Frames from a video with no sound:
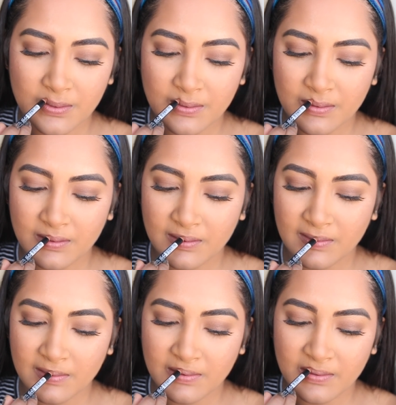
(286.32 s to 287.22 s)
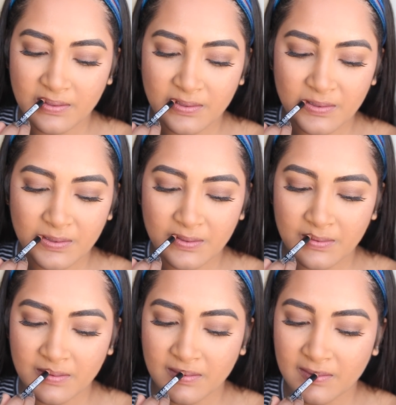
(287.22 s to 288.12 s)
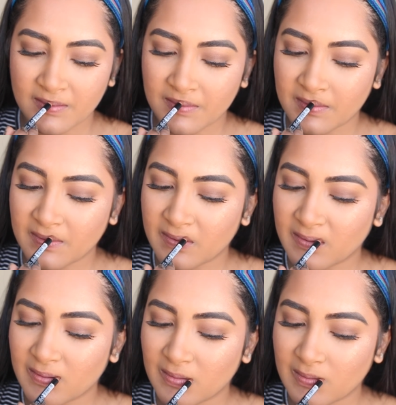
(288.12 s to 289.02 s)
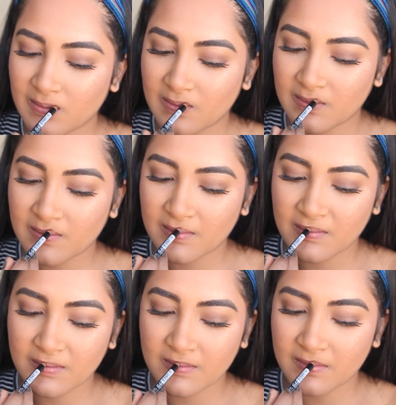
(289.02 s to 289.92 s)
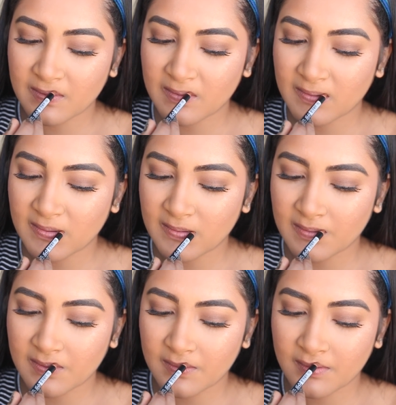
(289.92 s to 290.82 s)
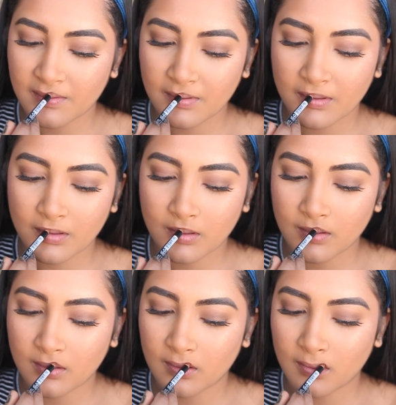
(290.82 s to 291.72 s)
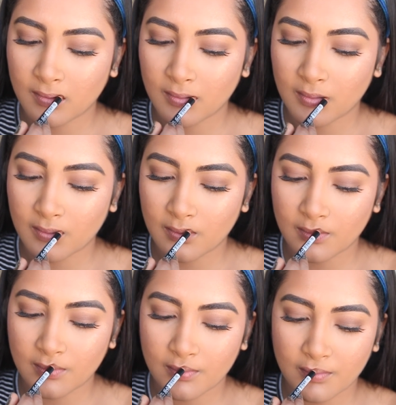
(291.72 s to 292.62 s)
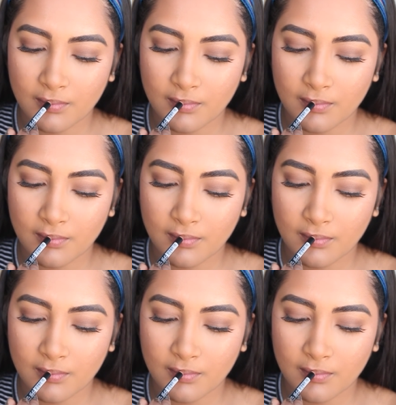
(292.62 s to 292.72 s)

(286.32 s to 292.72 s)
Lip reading: (silence)